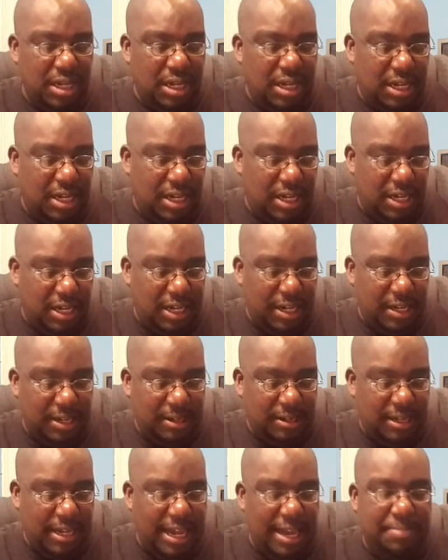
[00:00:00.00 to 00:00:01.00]

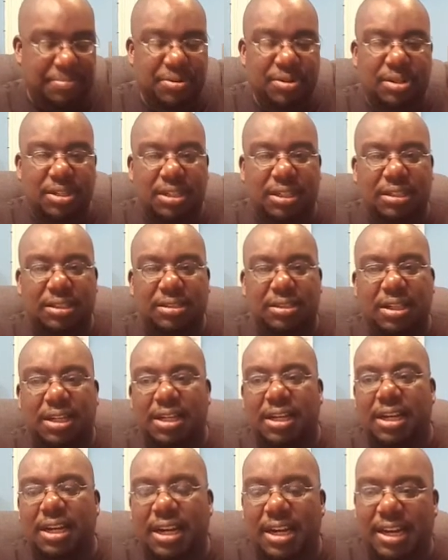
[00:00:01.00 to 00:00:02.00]
uh, amputees
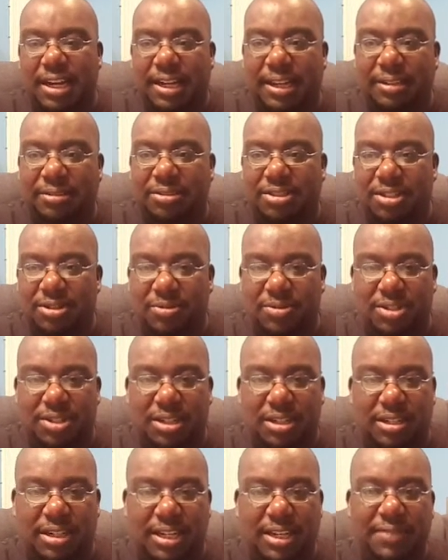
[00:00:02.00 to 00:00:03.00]
uh, to, to
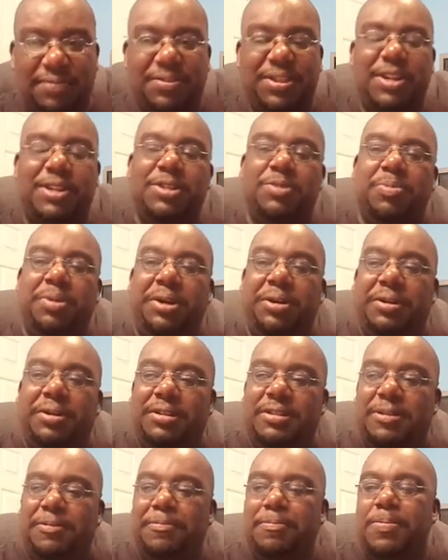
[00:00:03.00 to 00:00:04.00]
lift their
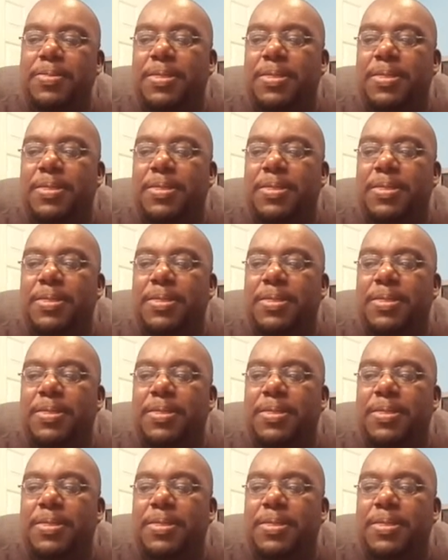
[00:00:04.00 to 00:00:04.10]
spirits.